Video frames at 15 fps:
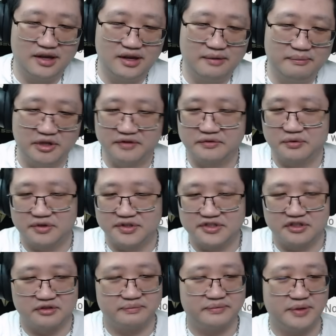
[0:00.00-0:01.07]
but of course, you
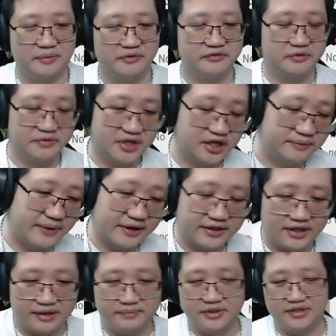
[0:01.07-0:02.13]
know people don't care about
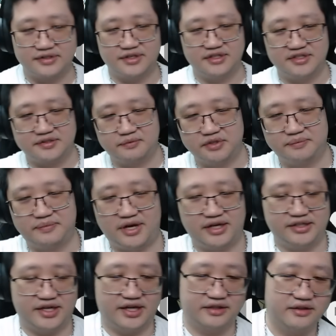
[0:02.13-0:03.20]
that because they just want to buy
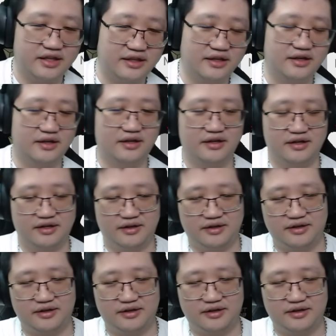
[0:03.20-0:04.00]
that uh,